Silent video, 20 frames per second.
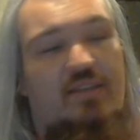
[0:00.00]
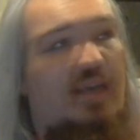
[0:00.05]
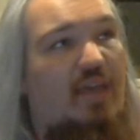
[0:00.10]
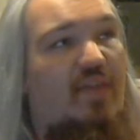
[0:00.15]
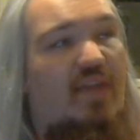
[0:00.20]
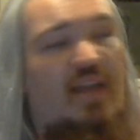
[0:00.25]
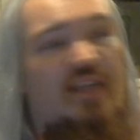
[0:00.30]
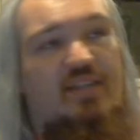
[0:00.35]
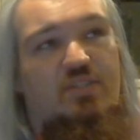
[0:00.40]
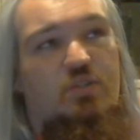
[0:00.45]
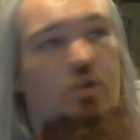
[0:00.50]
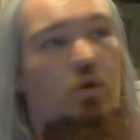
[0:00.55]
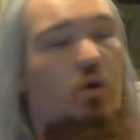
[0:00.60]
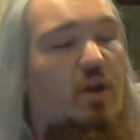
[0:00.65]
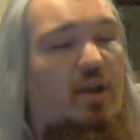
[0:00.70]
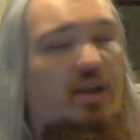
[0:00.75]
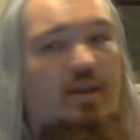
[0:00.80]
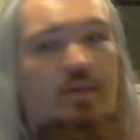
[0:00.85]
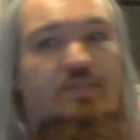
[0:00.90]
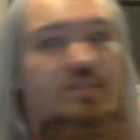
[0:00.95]
I then saw
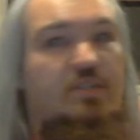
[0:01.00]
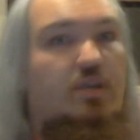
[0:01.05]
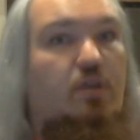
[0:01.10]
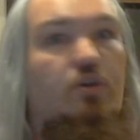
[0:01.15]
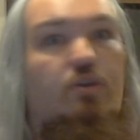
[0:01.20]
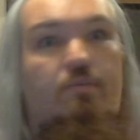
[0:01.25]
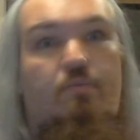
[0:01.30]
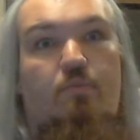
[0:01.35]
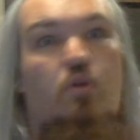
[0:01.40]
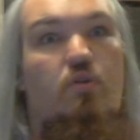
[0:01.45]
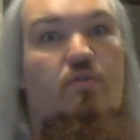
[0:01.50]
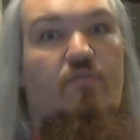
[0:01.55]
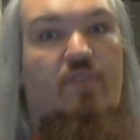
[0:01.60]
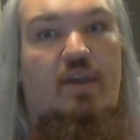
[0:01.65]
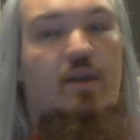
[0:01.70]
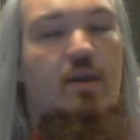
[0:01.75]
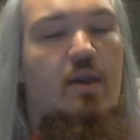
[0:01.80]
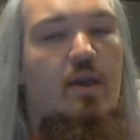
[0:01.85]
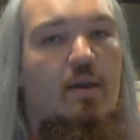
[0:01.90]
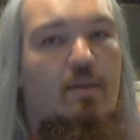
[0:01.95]
it and it was a good
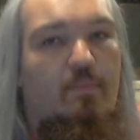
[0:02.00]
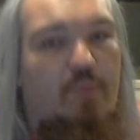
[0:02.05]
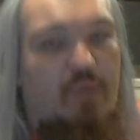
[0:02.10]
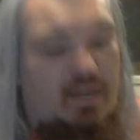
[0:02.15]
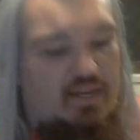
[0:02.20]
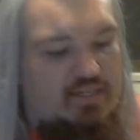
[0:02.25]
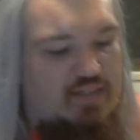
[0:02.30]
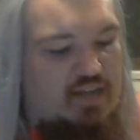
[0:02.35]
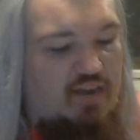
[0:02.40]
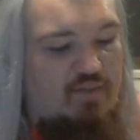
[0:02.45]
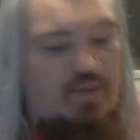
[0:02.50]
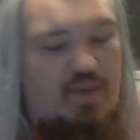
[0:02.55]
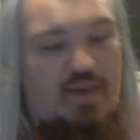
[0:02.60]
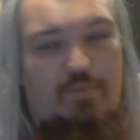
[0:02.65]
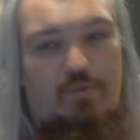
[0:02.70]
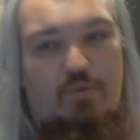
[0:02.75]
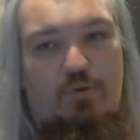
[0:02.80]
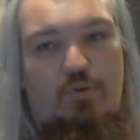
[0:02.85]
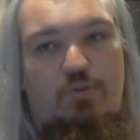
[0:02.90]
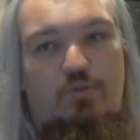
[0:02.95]
movie, but a ton of
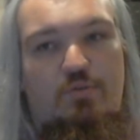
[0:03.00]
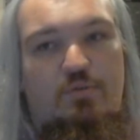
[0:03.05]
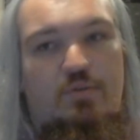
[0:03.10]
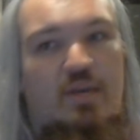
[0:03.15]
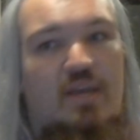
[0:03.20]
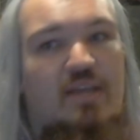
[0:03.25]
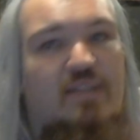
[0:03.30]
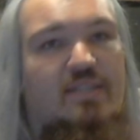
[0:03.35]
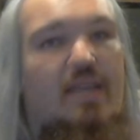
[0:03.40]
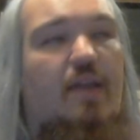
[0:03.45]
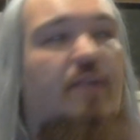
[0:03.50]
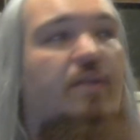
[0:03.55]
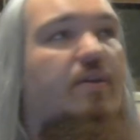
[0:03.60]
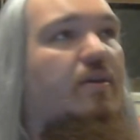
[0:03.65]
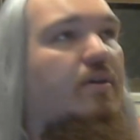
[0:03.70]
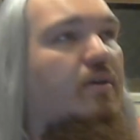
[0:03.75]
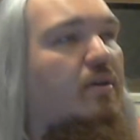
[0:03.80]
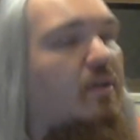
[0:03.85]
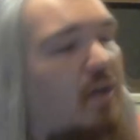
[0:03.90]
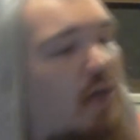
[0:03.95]
people who said,
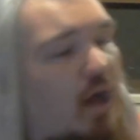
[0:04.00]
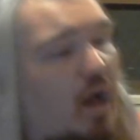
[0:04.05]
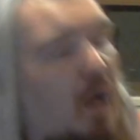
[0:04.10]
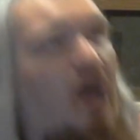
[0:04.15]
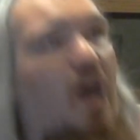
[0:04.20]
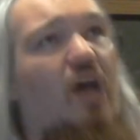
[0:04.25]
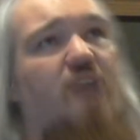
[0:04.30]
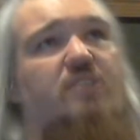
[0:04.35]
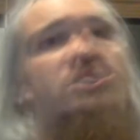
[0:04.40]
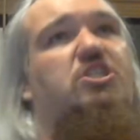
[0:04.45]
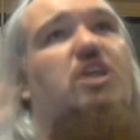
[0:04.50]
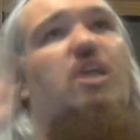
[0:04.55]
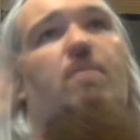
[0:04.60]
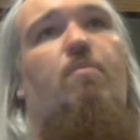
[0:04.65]
oh, it's a shit